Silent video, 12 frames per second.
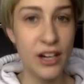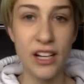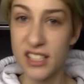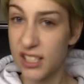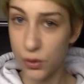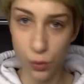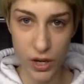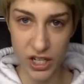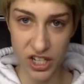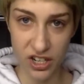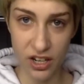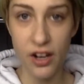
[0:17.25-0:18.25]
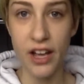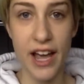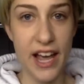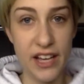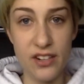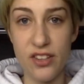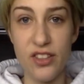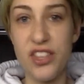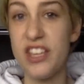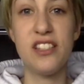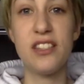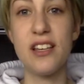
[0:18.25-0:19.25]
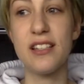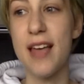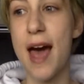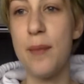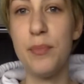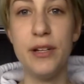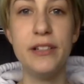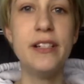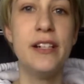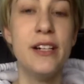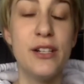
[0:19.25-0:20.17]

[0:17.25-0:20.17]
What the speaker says: because it's winter and these things happen.